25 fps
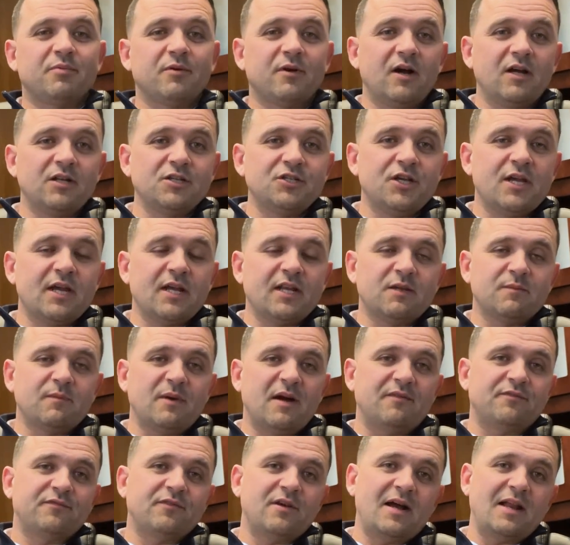project
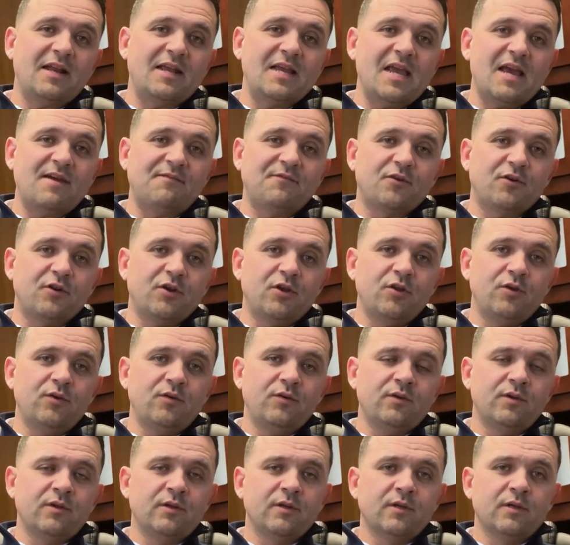by Friday
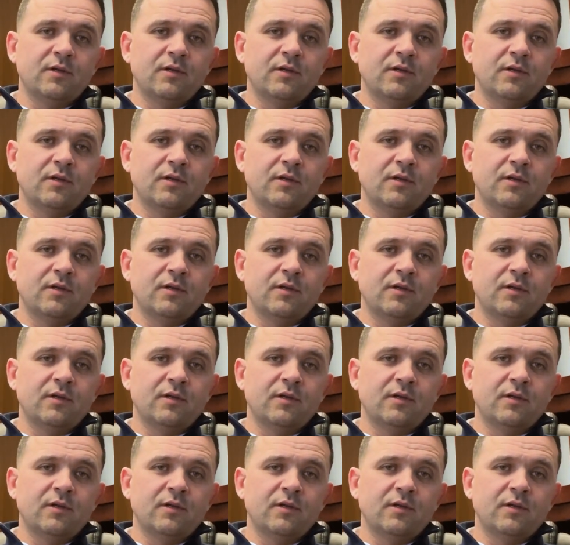afternoon,